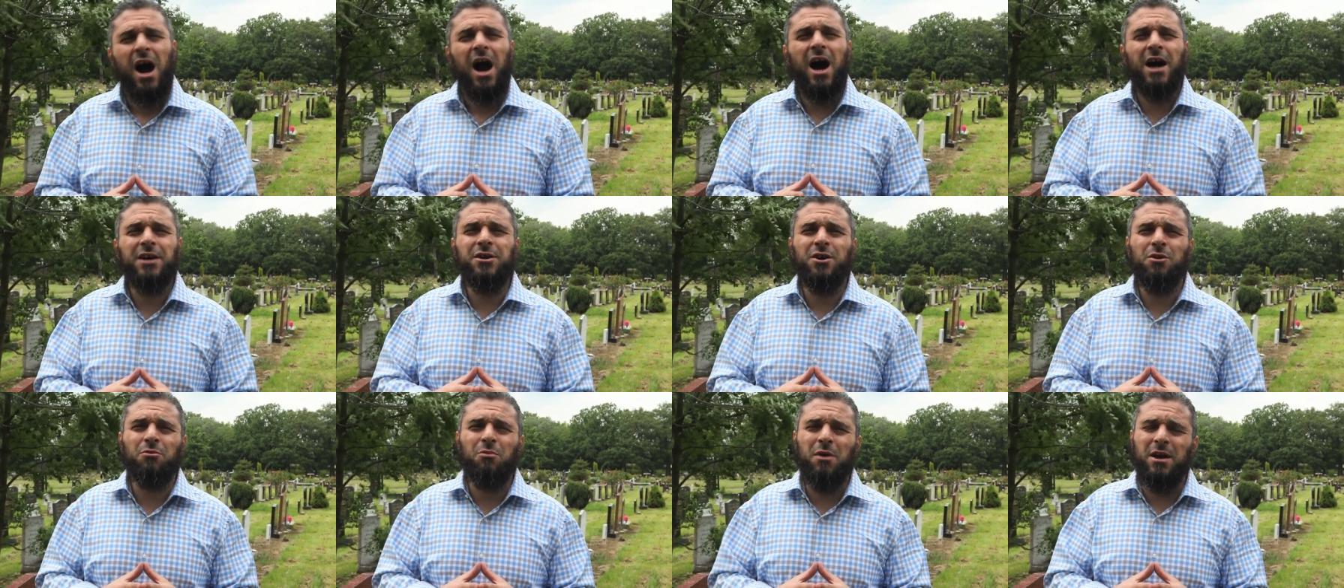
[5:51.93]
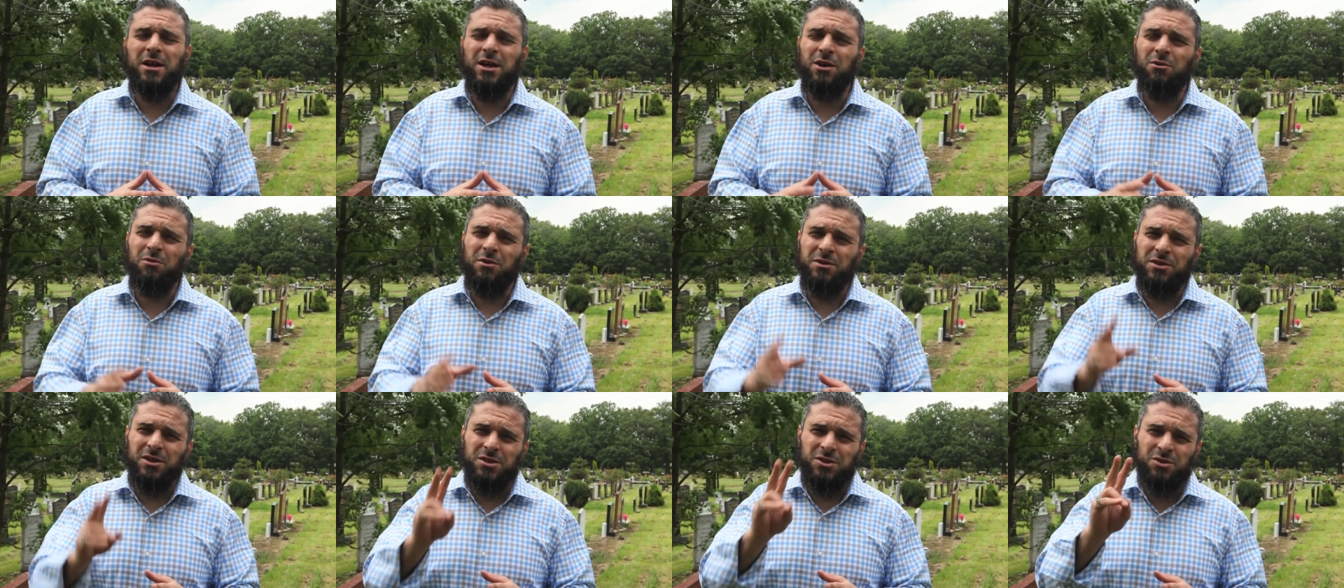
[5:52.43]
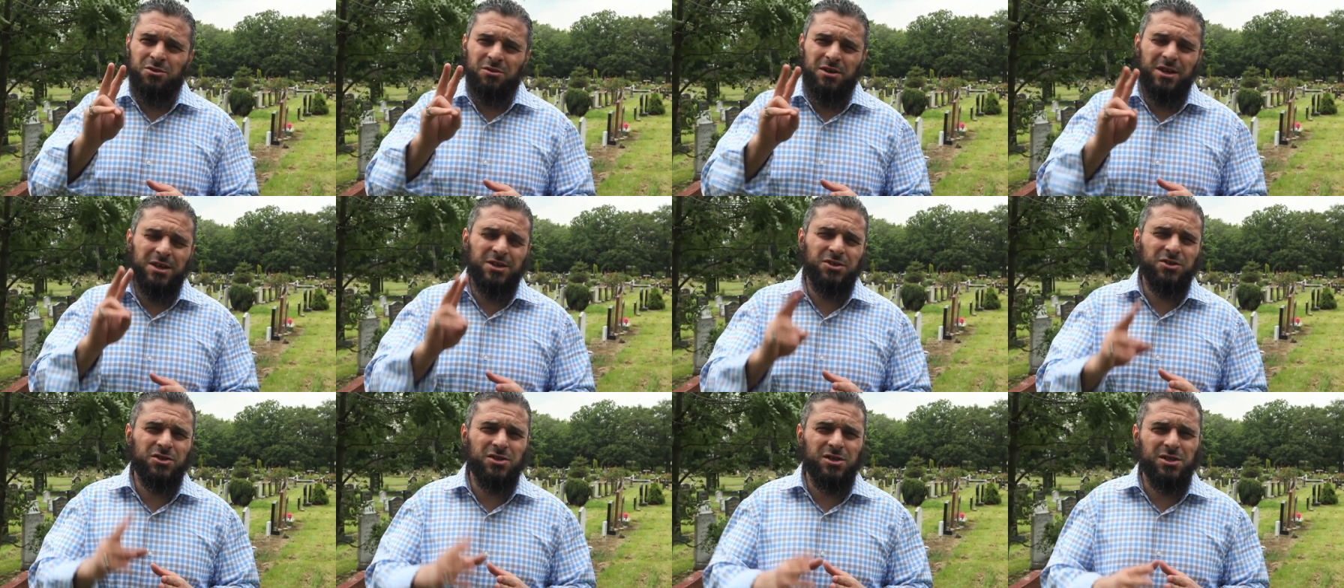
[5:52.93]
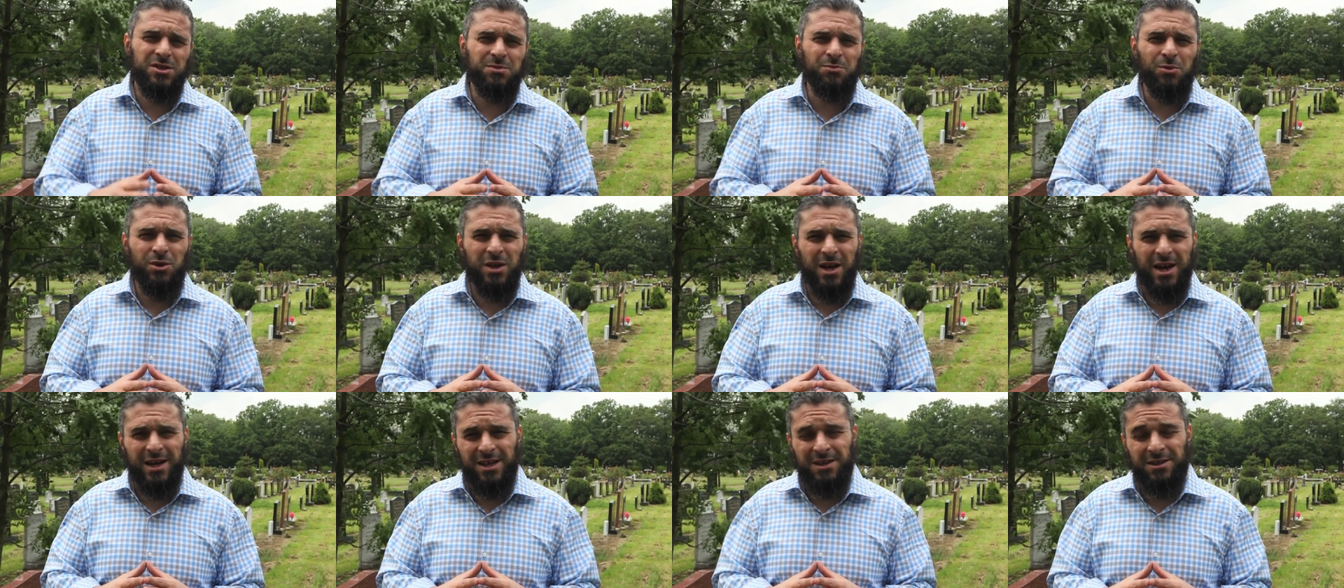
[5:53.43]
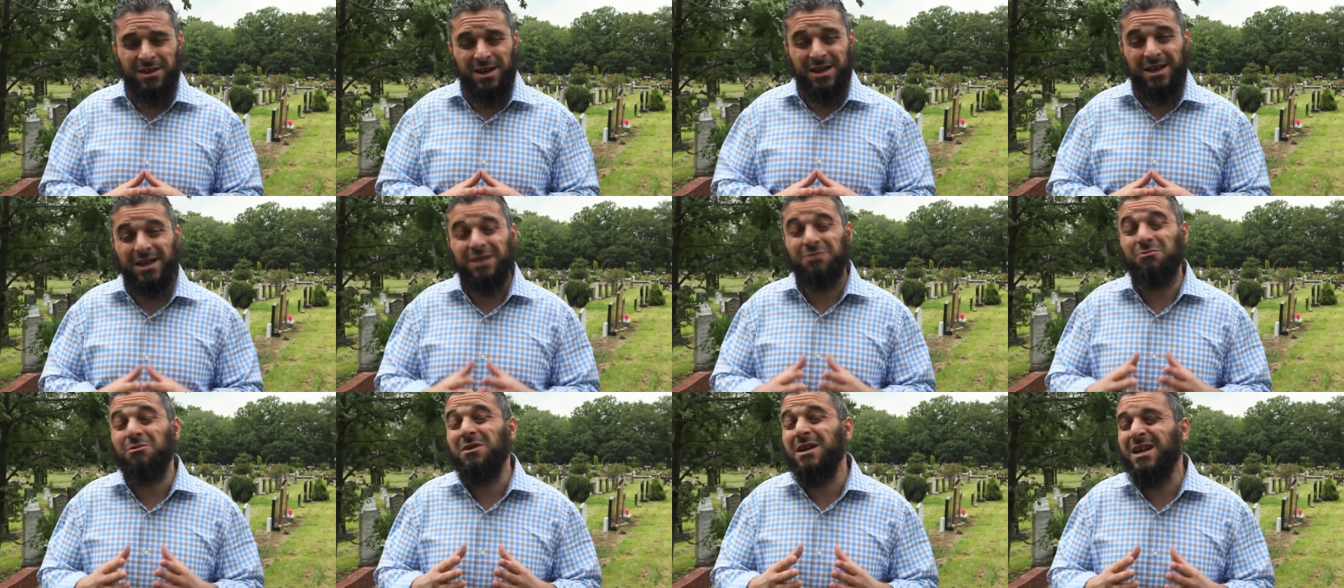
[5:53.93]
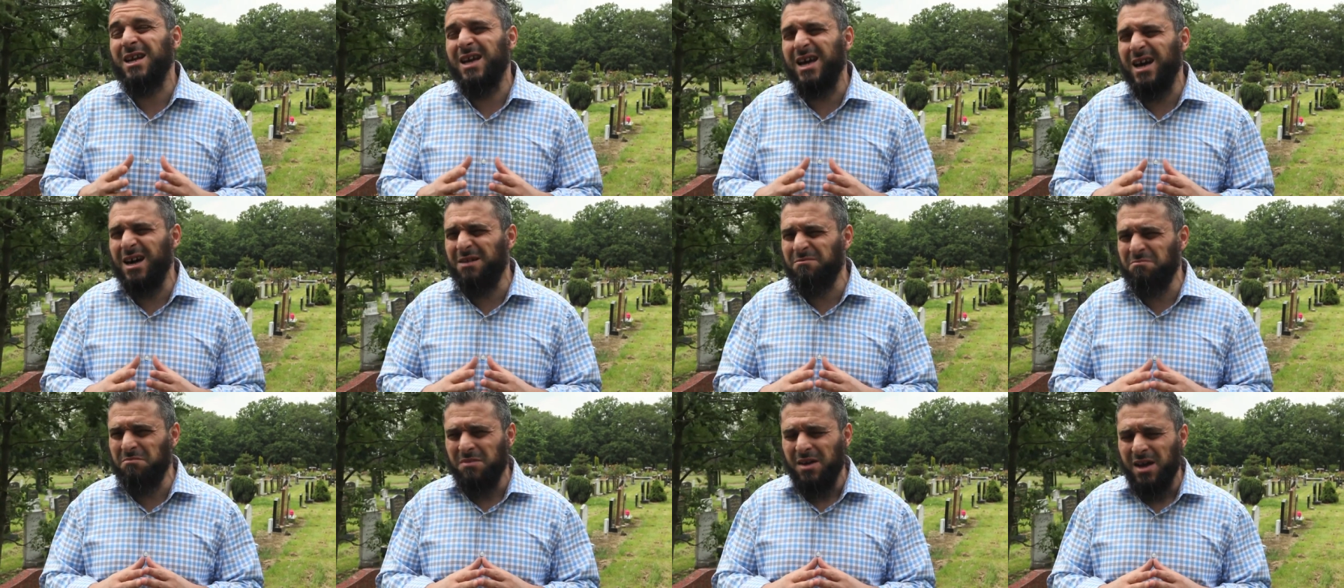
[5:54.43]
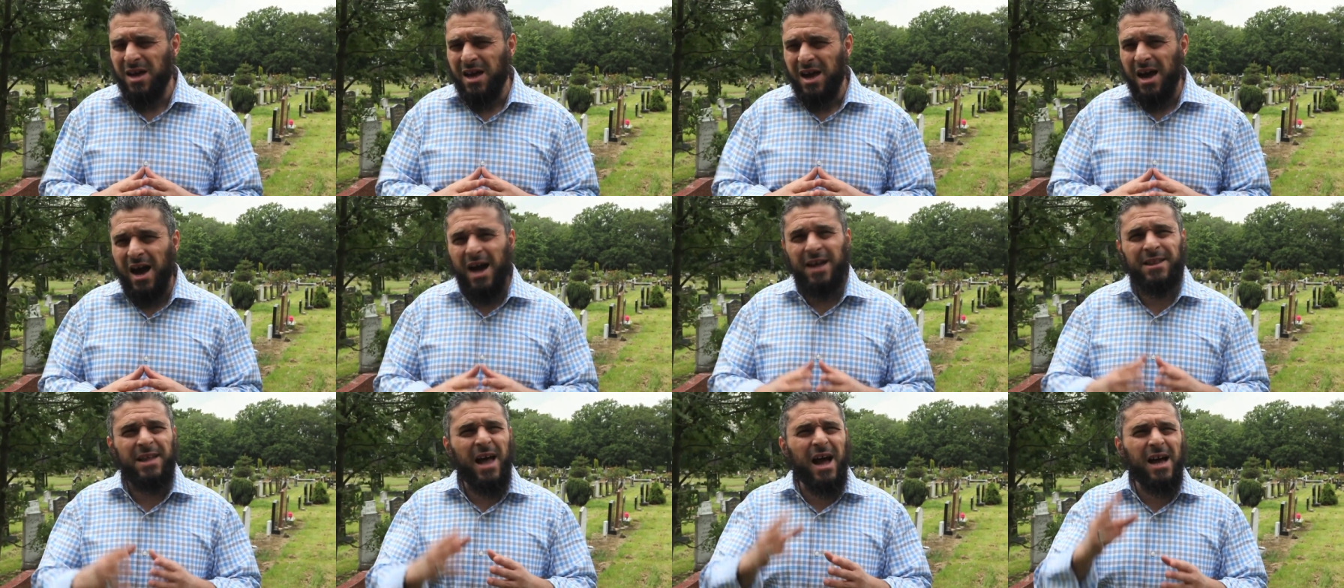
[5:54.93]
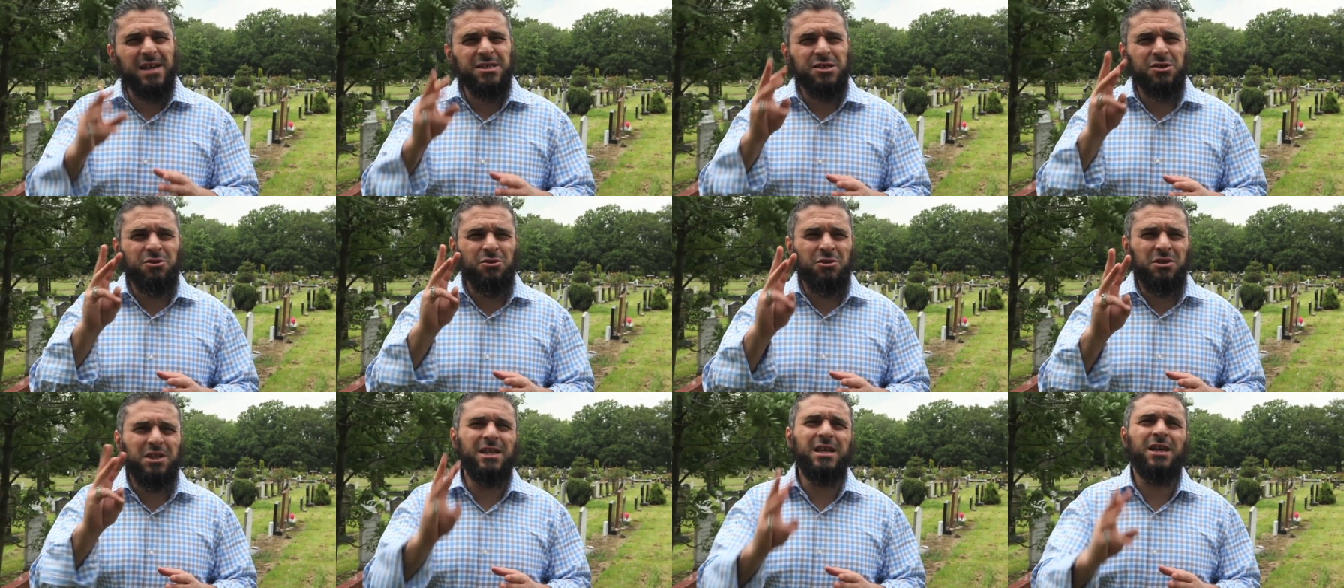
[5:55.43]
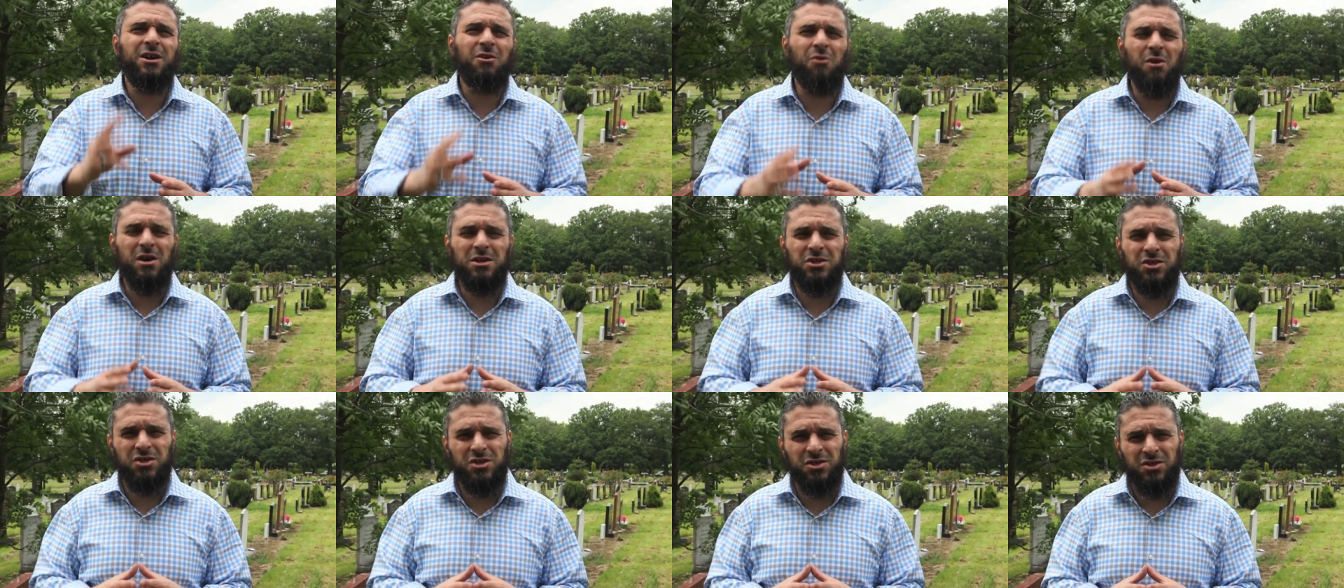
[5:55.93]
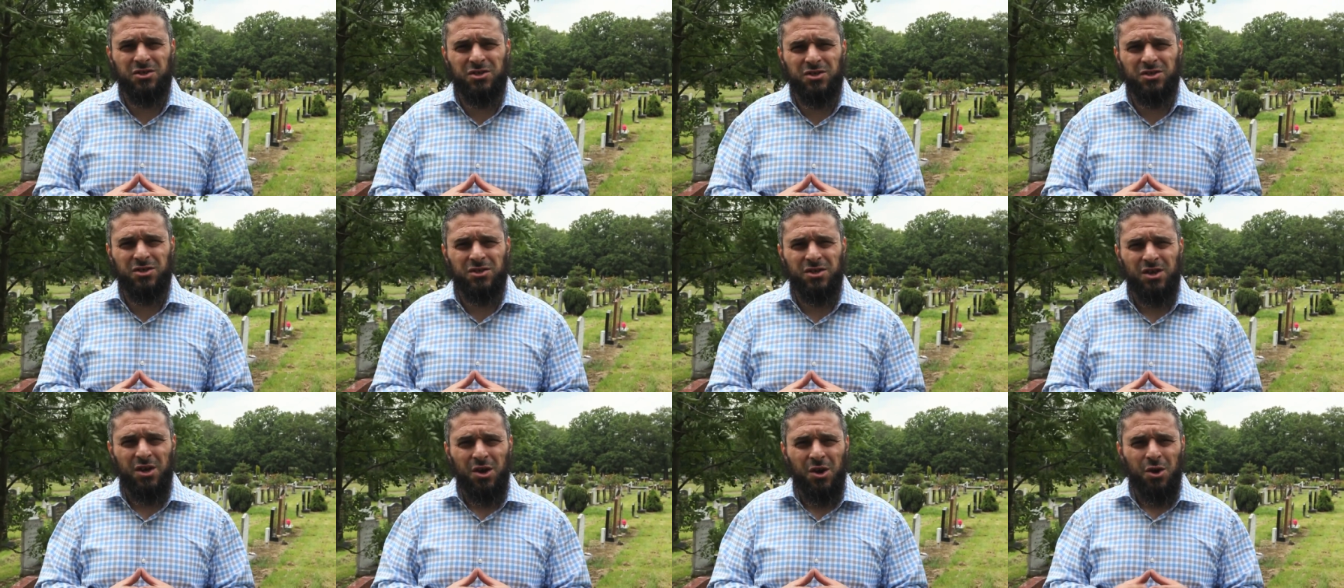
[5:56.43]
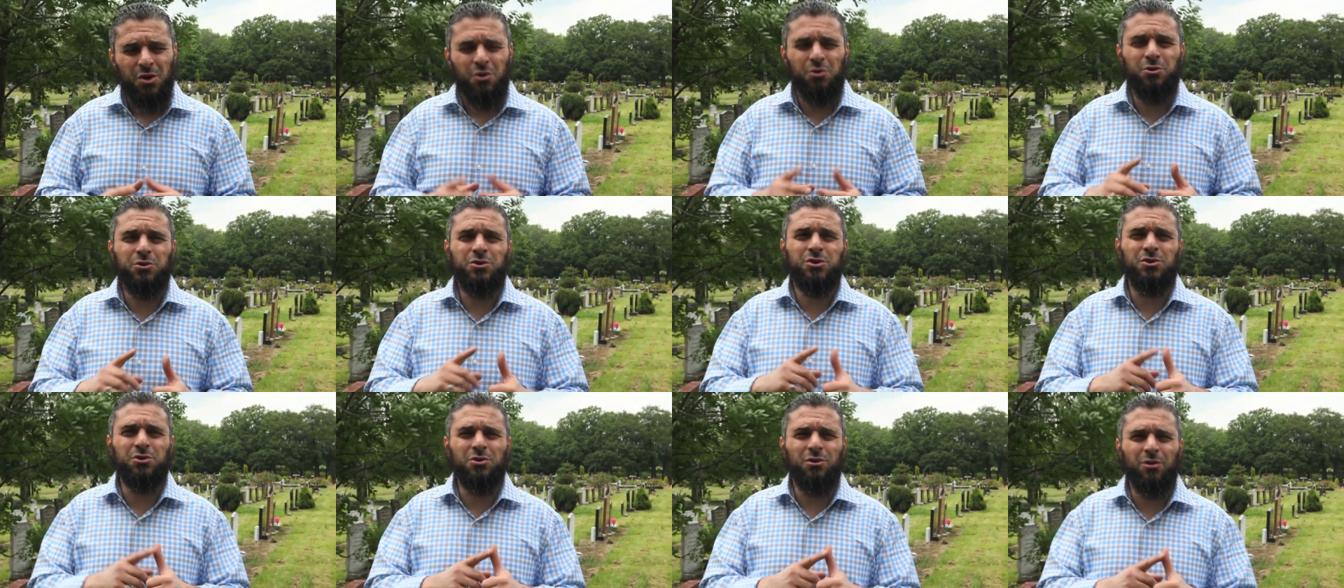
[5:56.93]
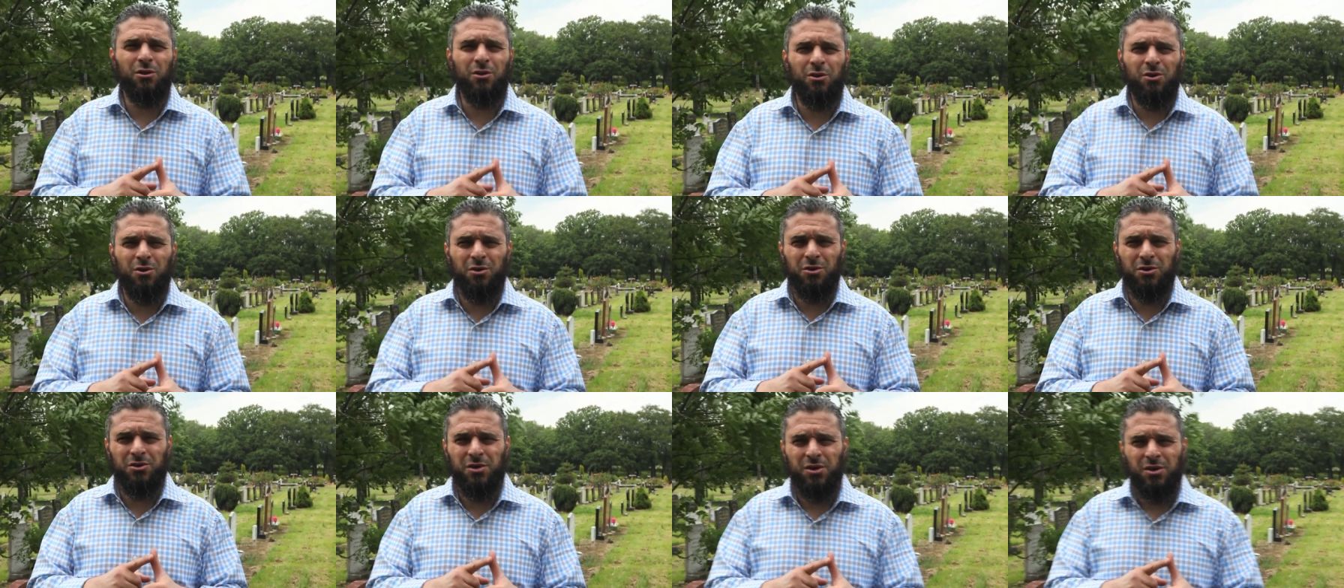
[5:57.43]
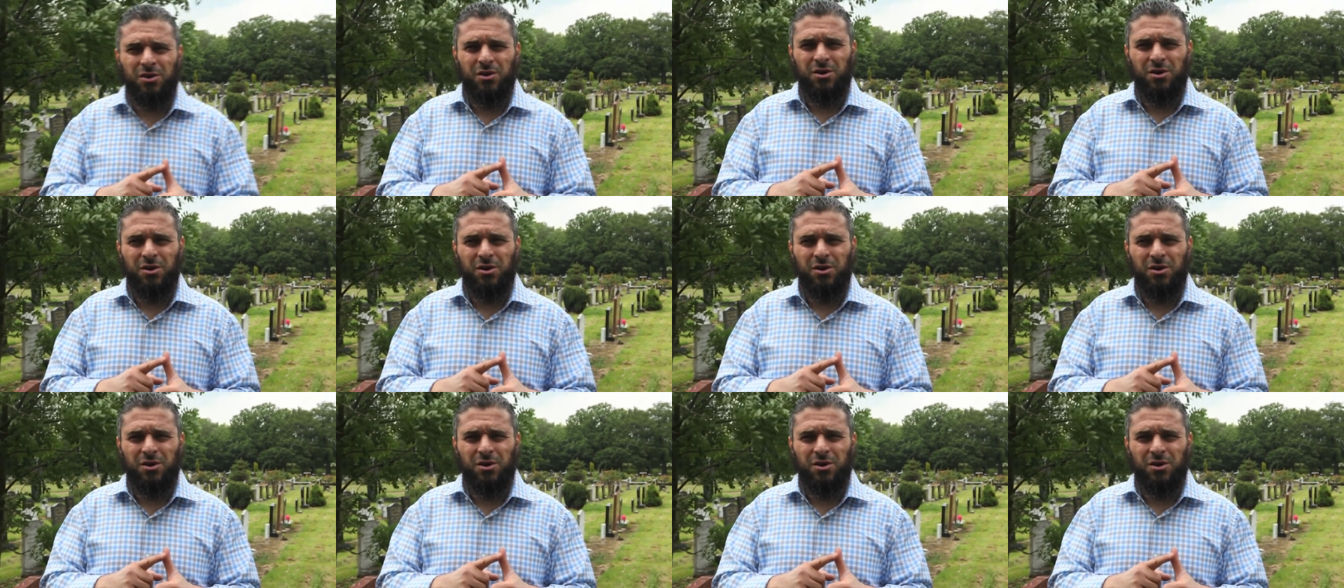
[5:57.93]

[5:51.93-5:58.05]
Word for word: Are you ready when the two angels, Munkar and will come and ask you three questions? Who's your Lord?